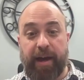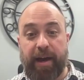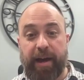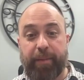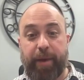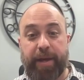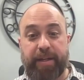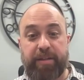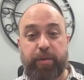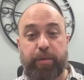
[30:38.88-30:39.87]
I might
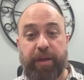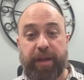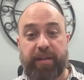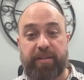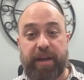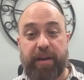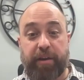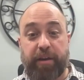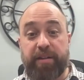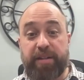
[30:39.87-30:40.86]
do things that are
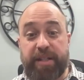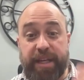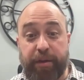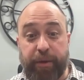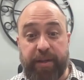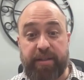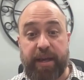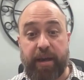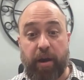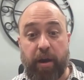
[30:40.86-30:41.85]
going to decrease
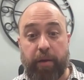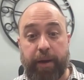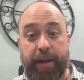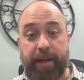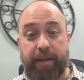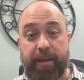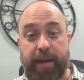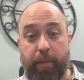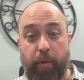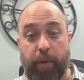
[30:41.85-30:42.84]
that heart rate in
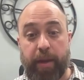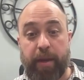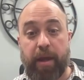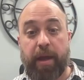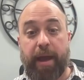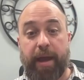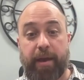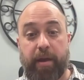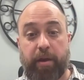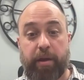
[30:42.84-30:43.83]
that moment and
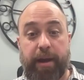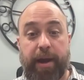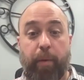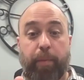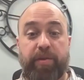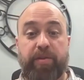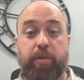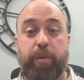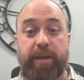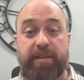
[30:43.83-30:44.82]
are going to help us
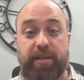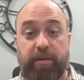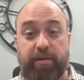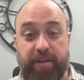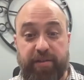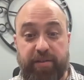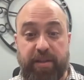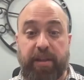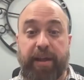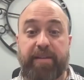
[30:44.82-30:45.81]
squeeze those vessels
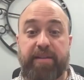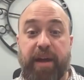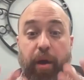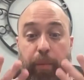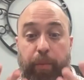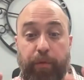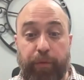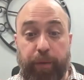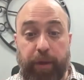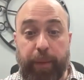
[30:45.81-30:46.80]
in the legs to help
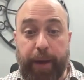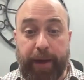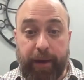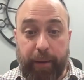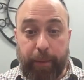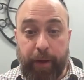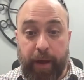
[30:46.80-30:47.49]
move blood back up.